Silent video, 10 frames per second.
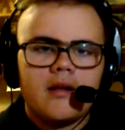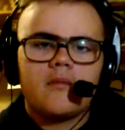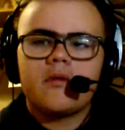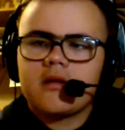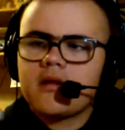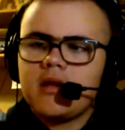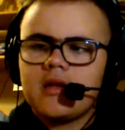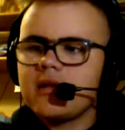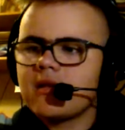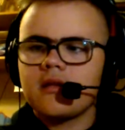It
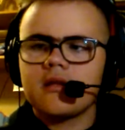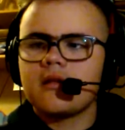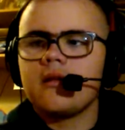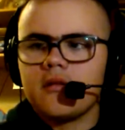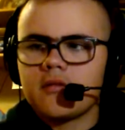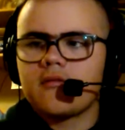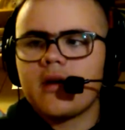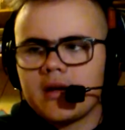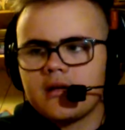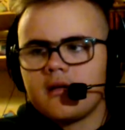just doesn't look
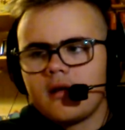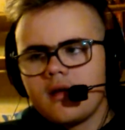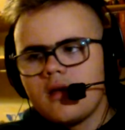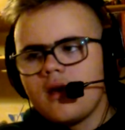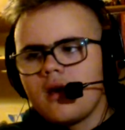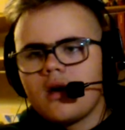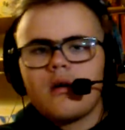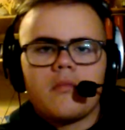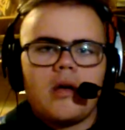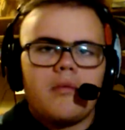right on
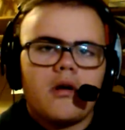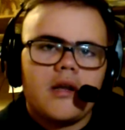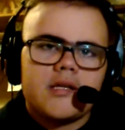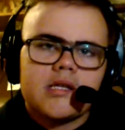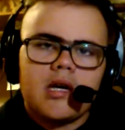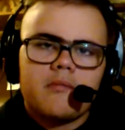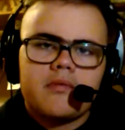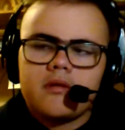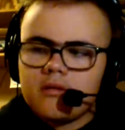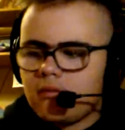my body type
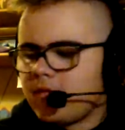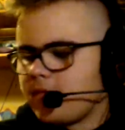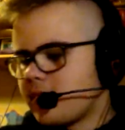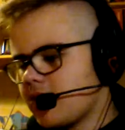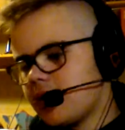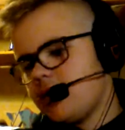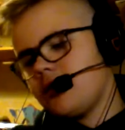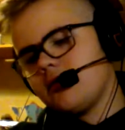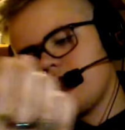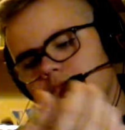with my
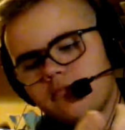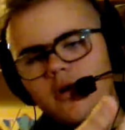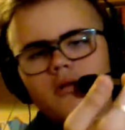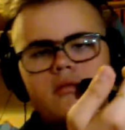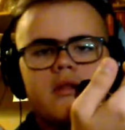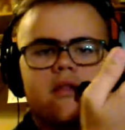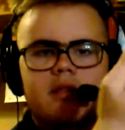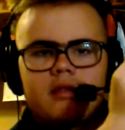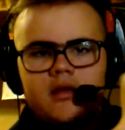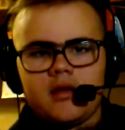bones.